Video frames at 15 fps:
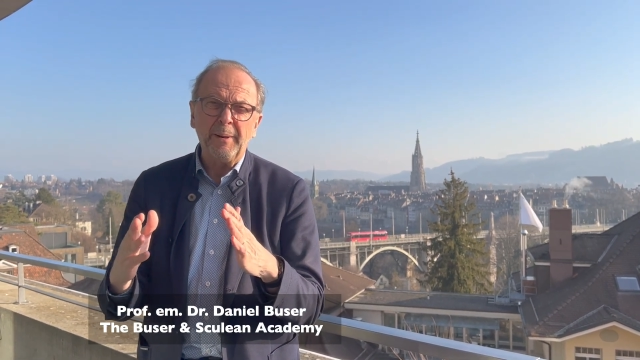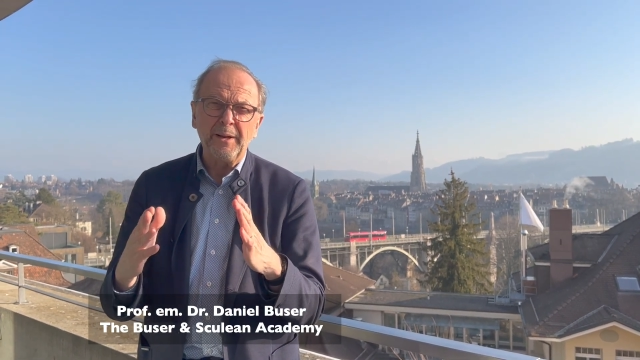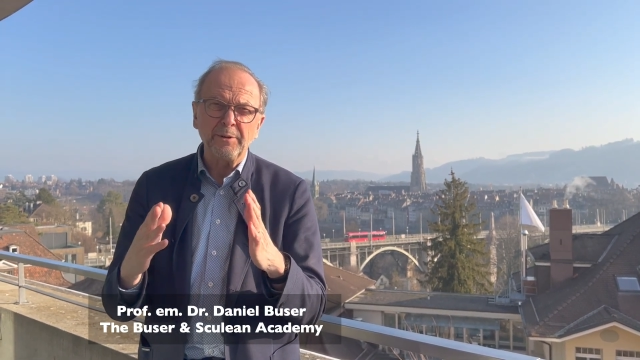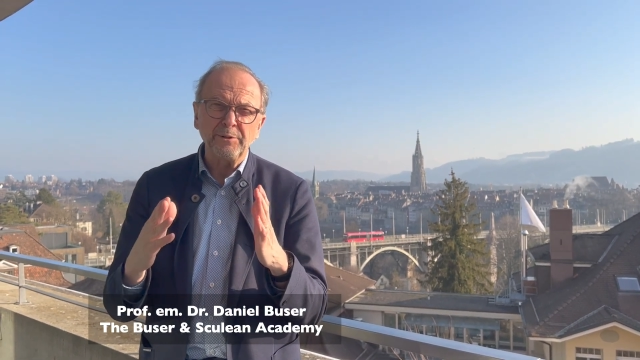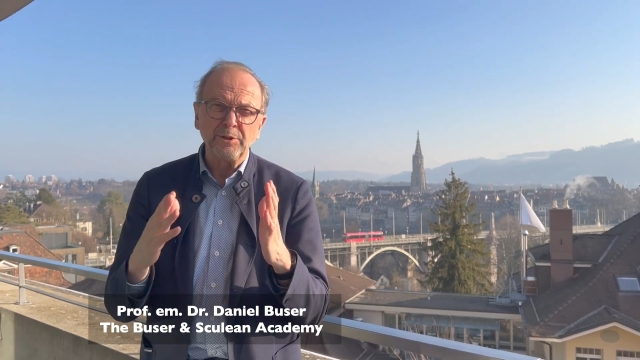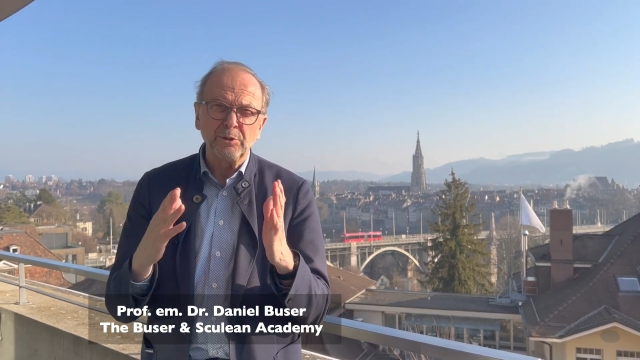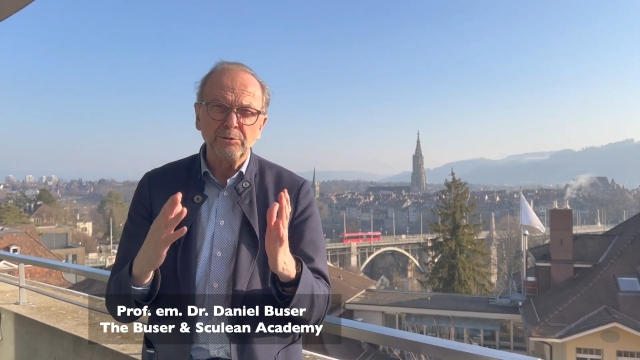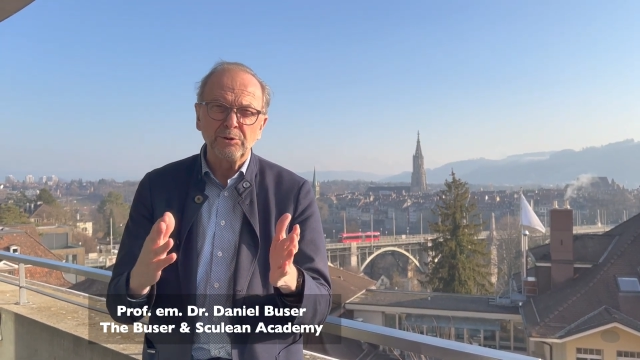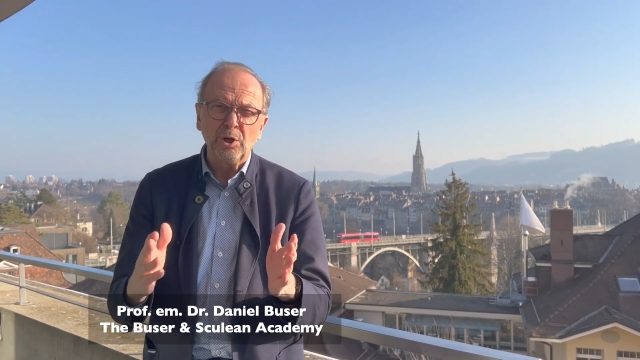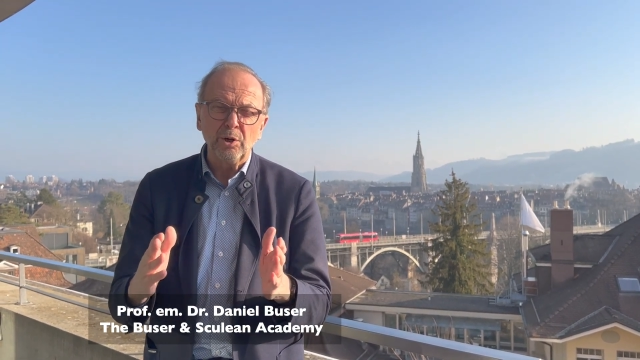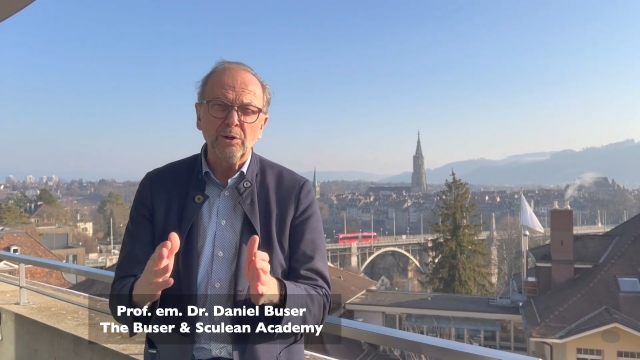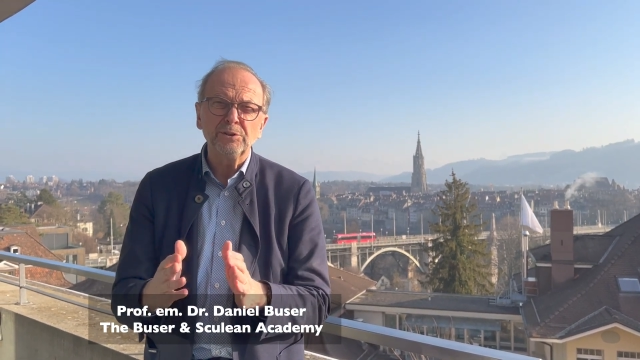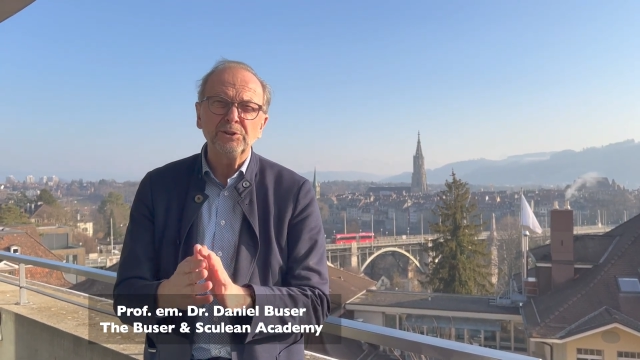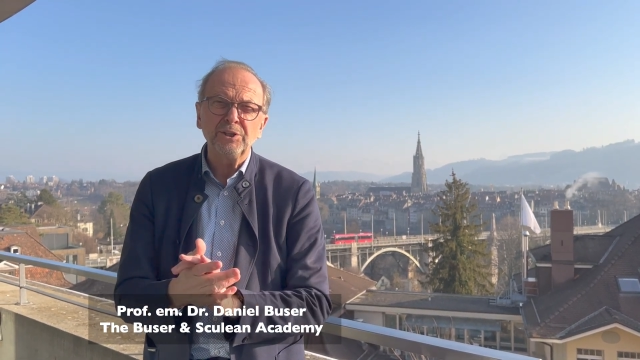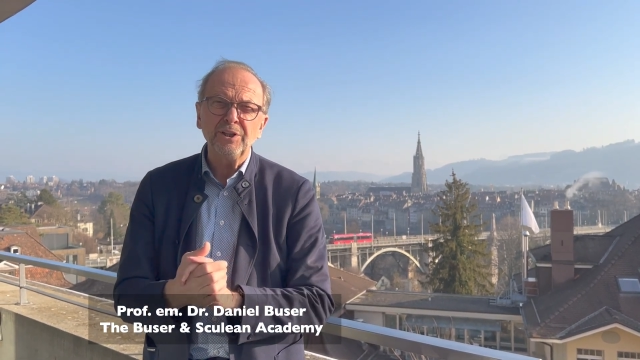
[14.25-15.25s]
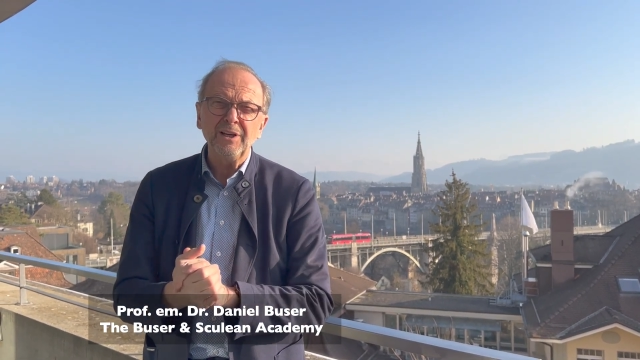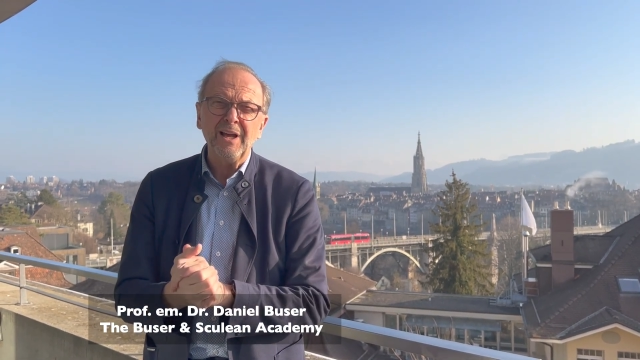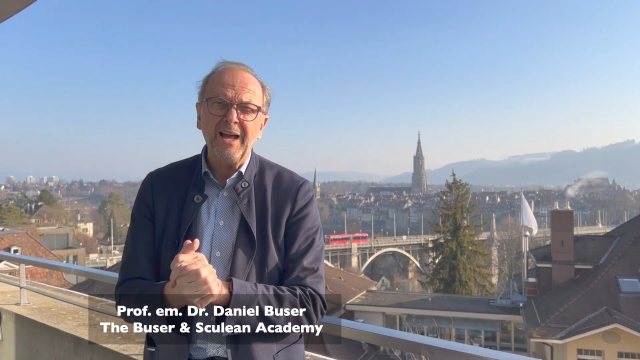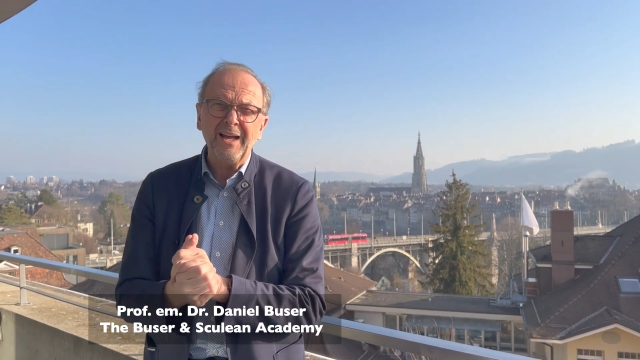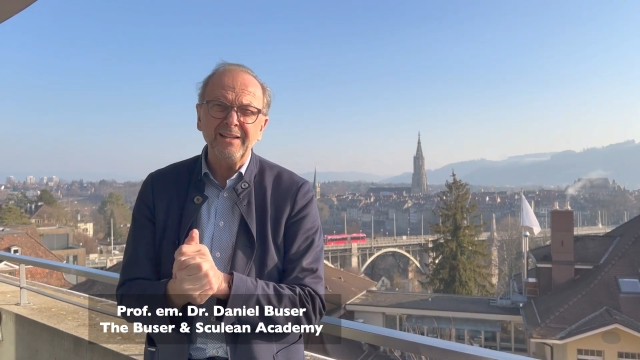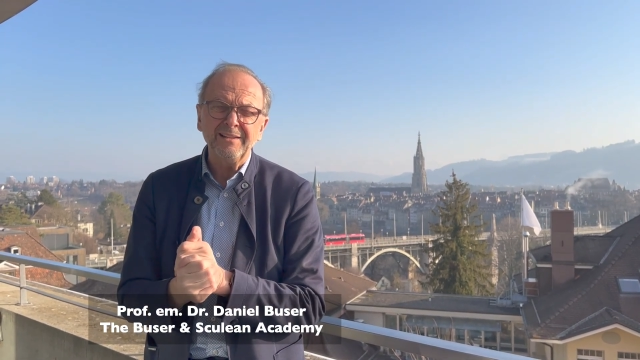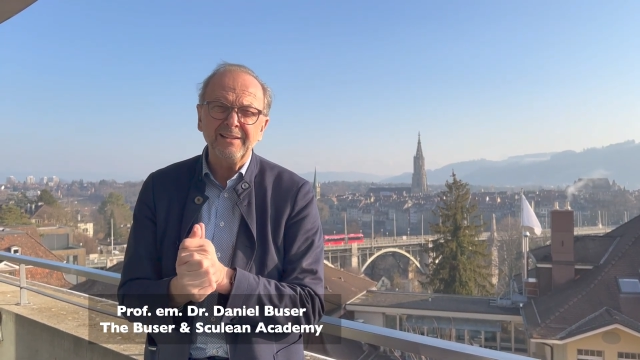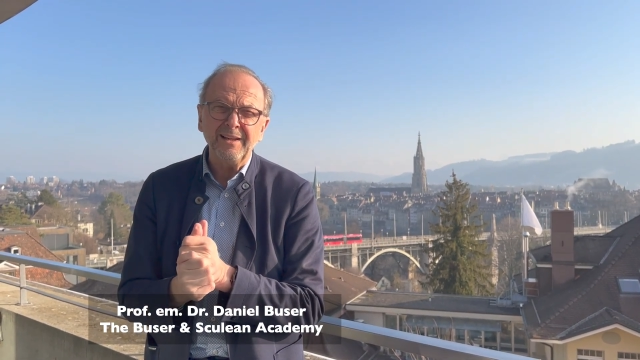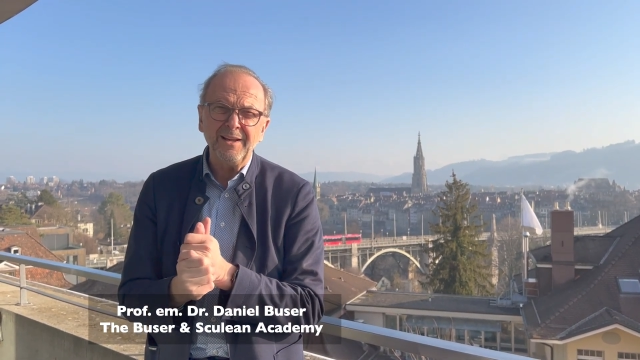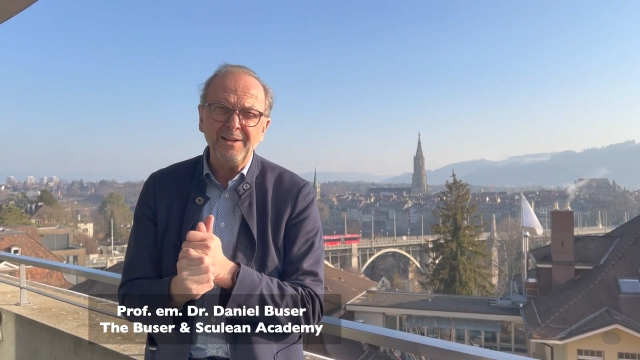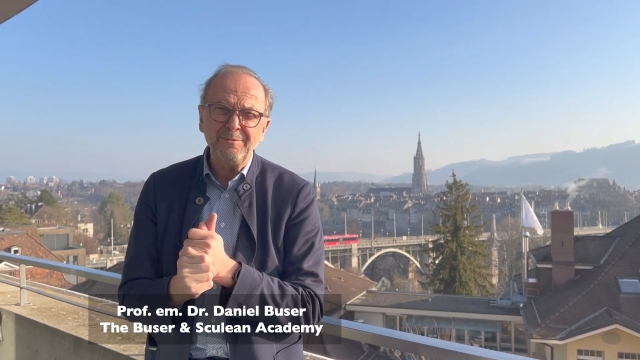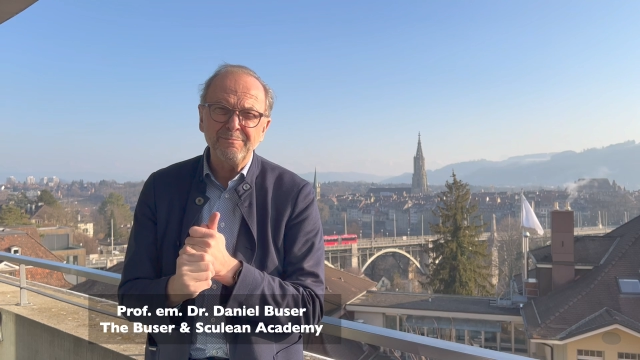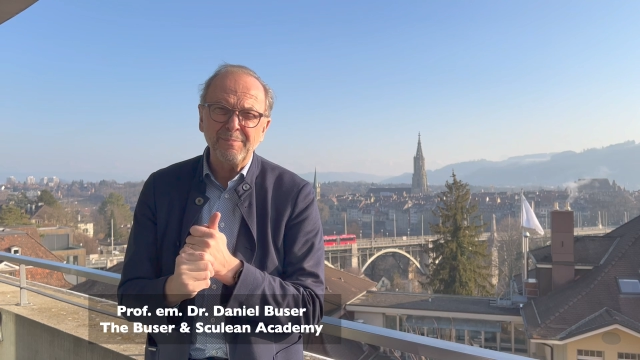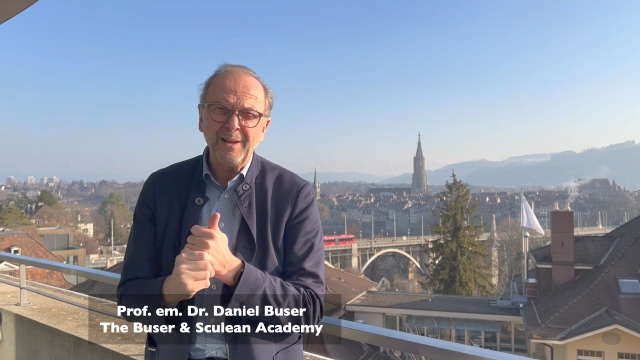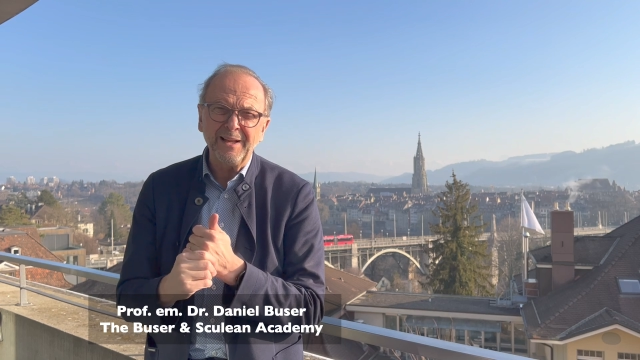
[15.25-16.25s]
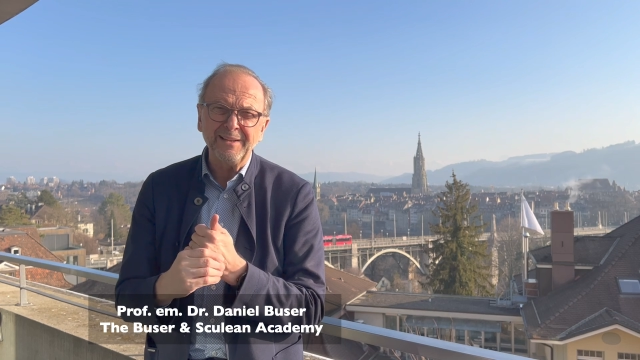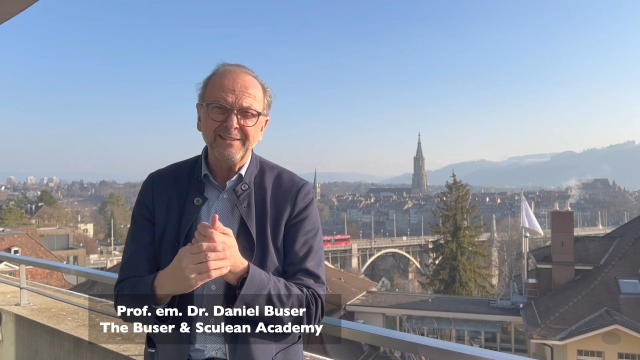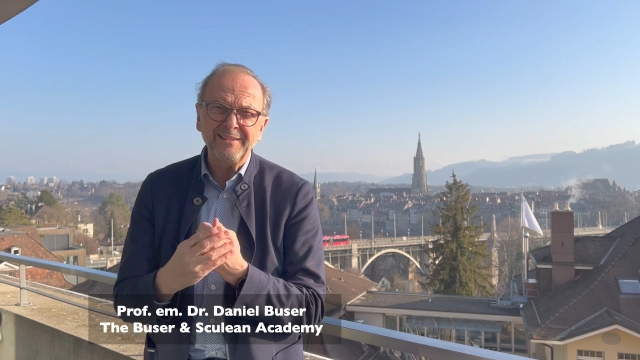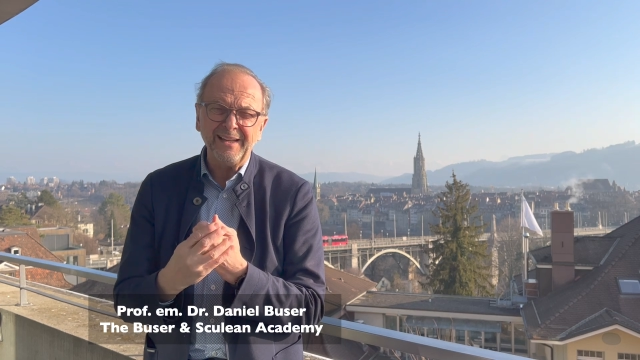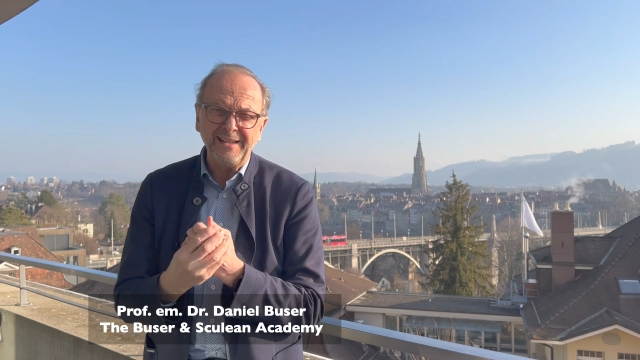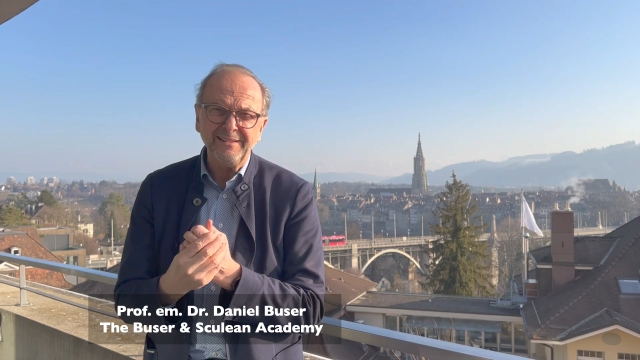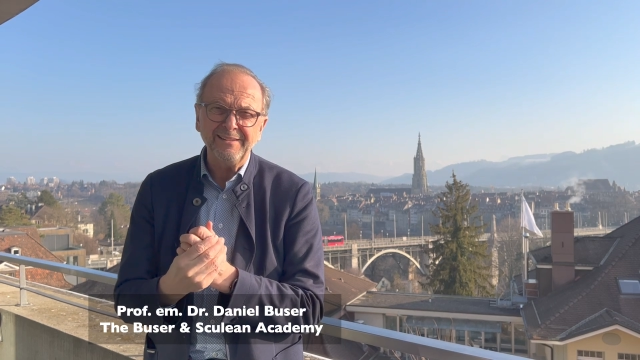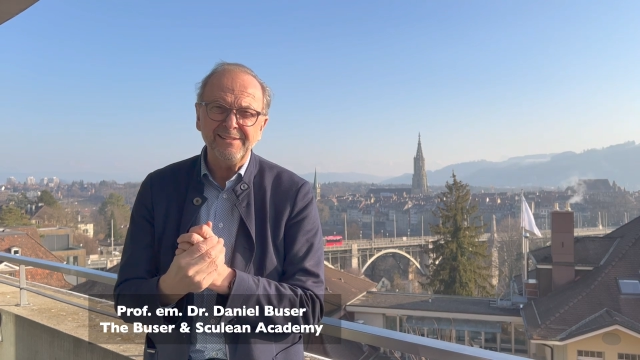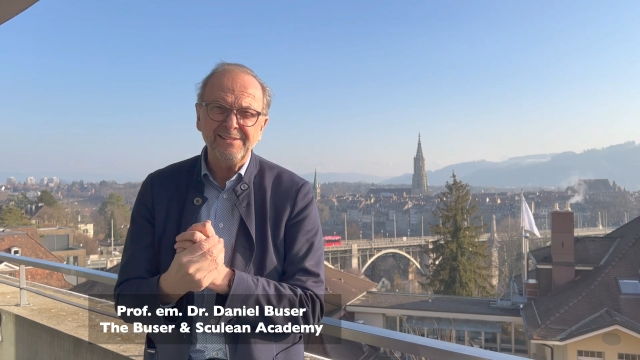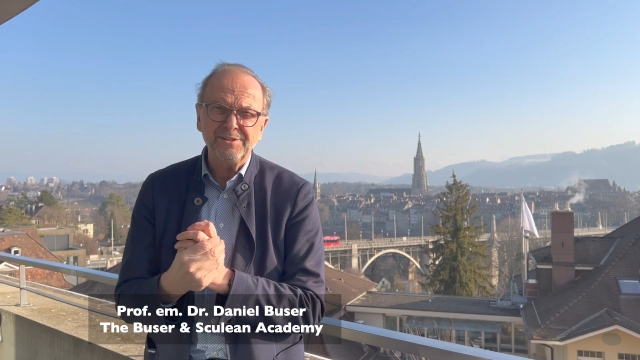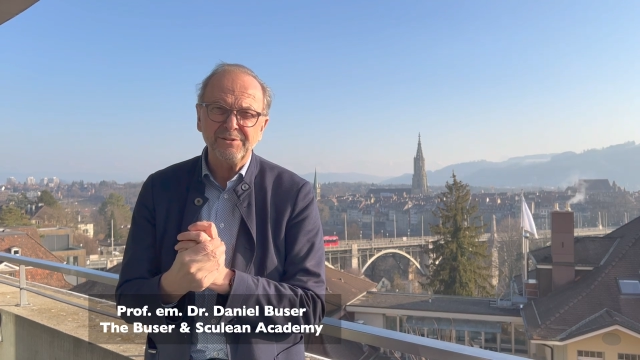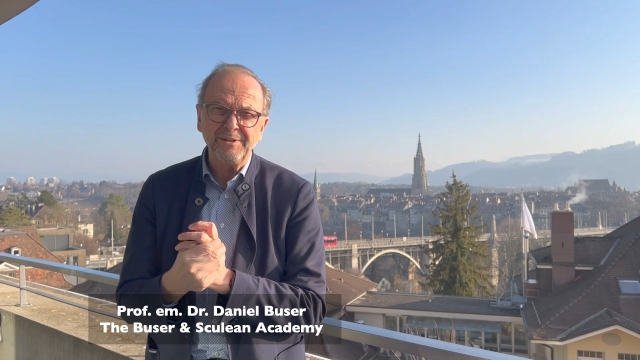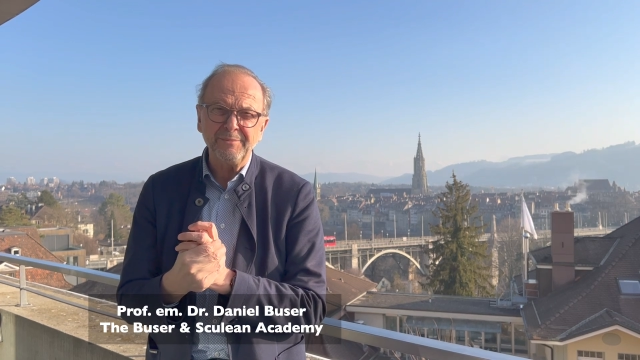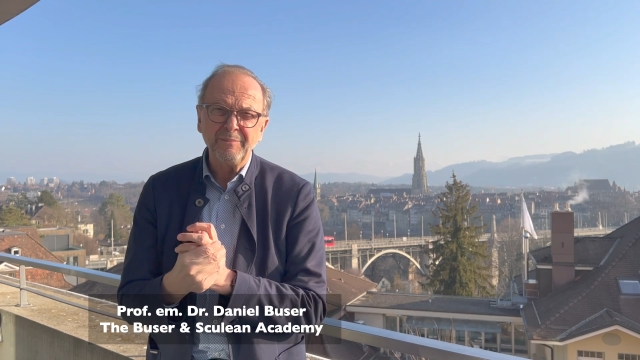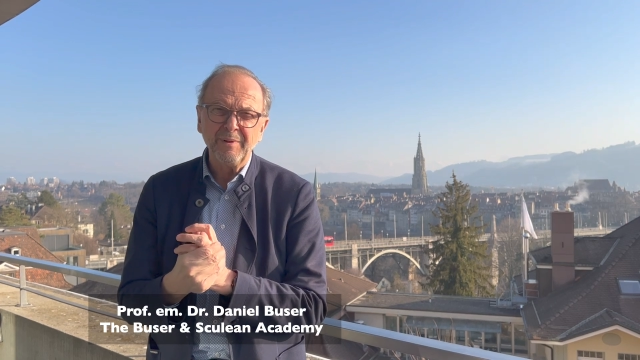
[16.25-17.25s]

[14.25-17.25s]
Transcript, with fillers: periodontology and implant dentistry.